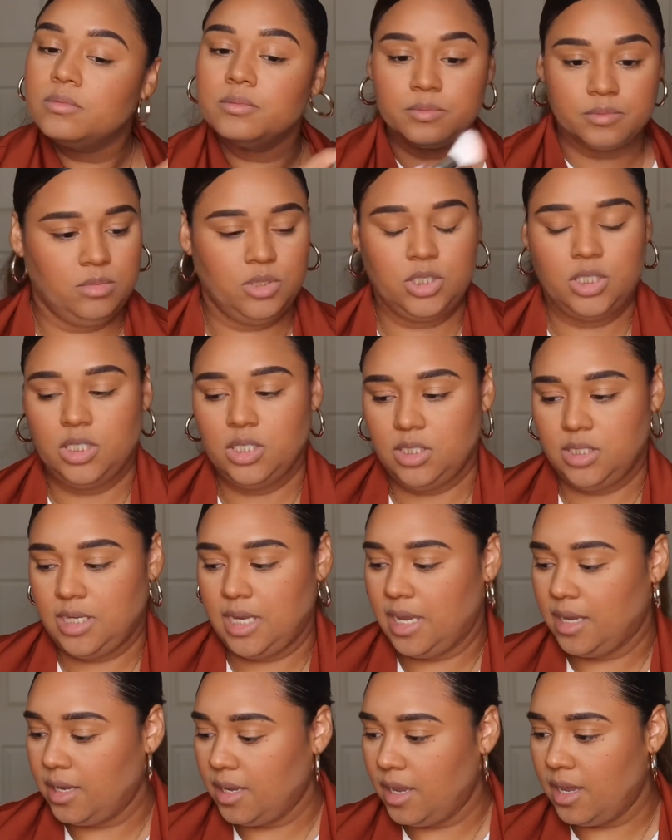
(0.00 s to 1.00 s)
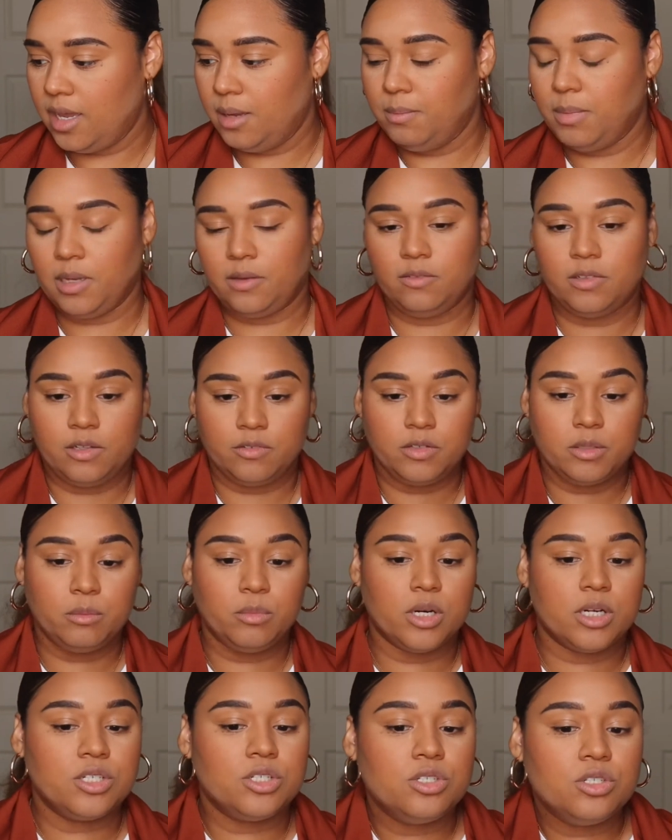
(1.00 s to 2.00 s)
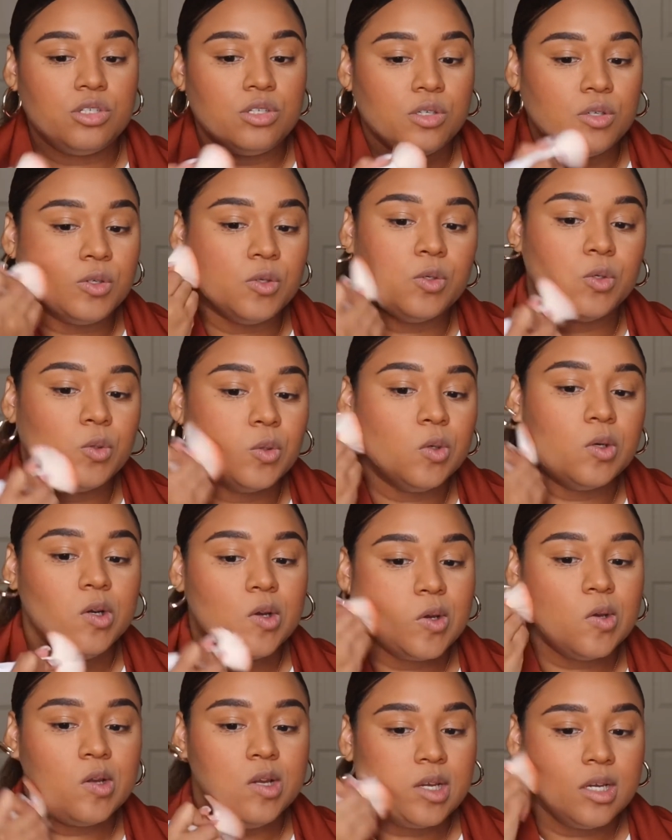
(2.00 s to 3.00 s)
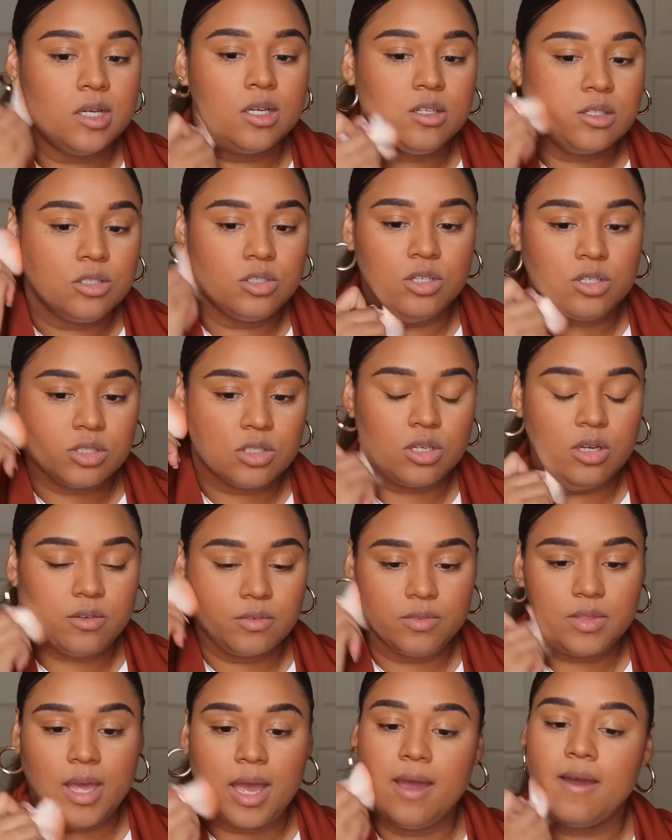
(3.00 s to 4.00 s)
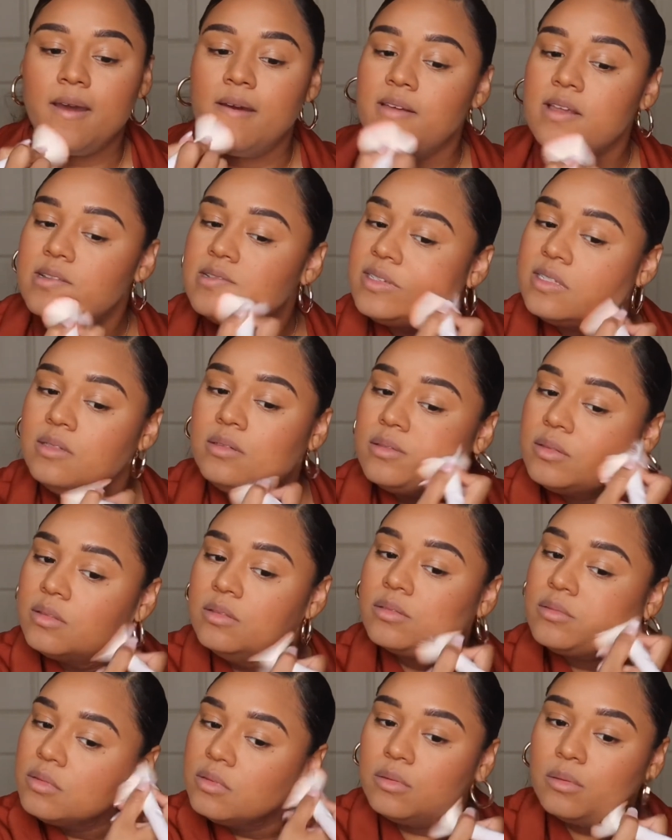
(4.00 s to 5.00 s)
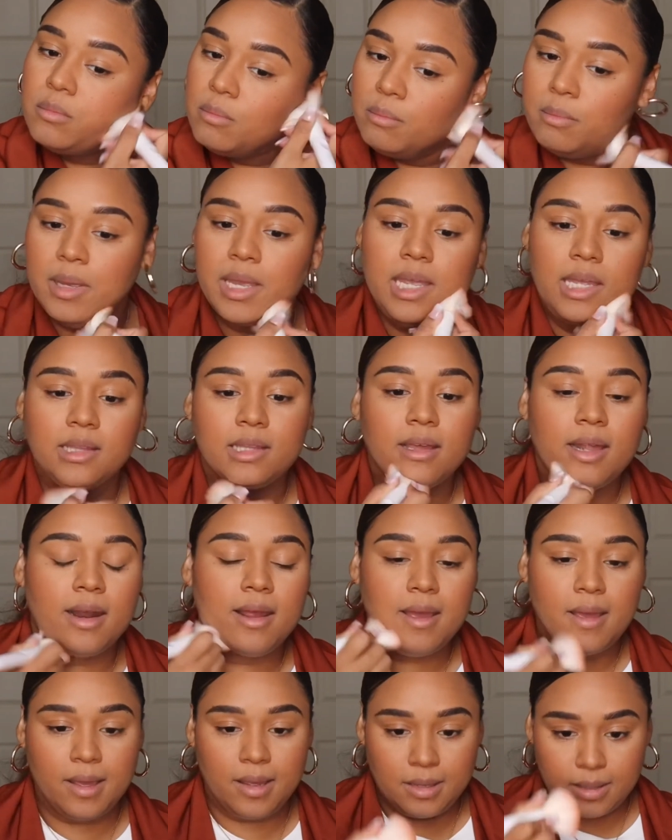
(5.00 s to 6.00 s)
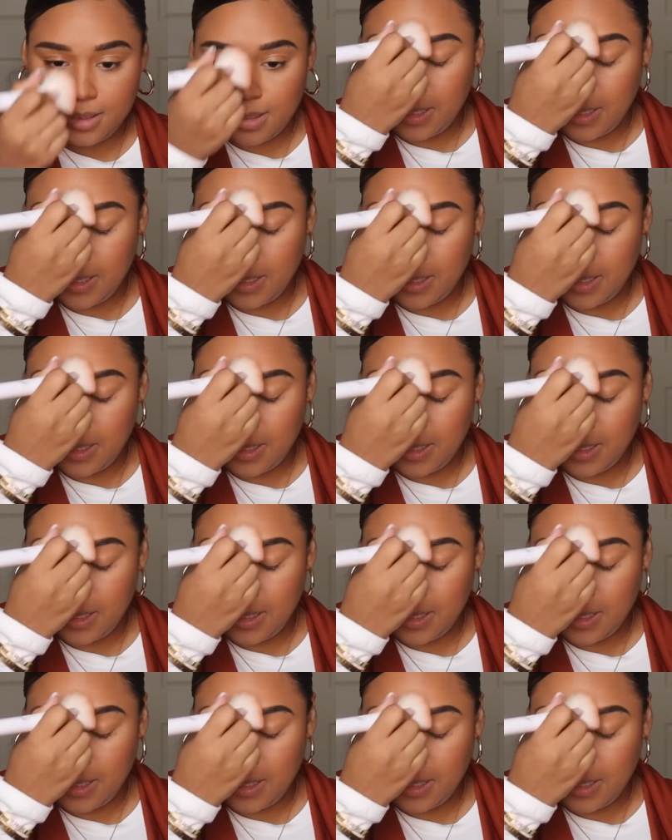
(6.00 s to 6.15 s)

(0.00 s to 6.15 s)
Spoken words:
I'm just gonna take a big fluffy brush to dust off that bake that I had